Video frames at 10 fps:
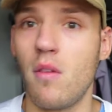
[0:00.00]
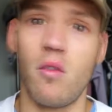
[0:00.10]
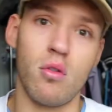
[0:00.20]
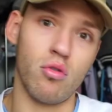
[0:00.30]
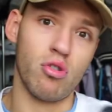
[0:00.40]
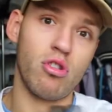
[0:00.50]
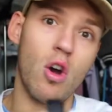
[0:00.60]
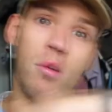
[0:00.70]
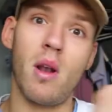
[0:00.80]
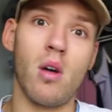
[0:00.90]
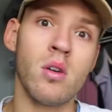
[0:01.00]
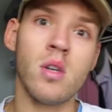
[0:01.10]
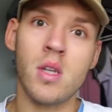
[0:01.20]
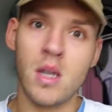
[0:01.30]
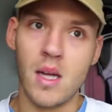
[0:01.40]
the floor and just tow them along.
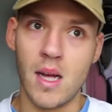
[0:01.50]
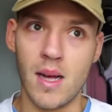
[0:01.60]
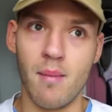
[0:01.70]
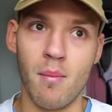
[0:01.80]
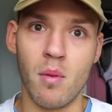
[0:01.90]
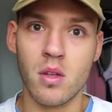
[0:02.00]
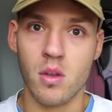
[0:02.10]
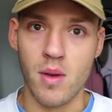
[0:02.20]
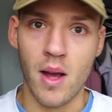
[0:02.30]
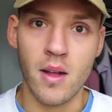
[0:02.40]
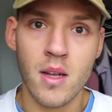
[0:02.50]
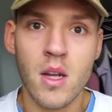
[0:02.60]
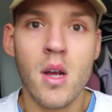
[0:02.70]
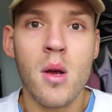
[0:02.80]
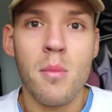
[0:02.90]
So yeah,
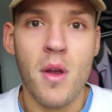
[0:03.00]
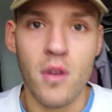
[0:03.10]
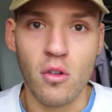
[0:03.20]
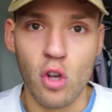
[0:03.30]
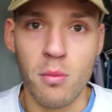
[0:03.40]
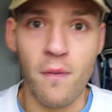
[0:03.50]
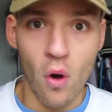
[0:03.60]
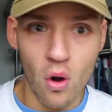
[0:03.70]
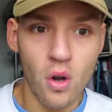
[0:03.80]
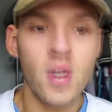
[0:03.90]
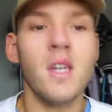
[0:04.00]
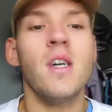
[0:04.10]
moving on to number 4,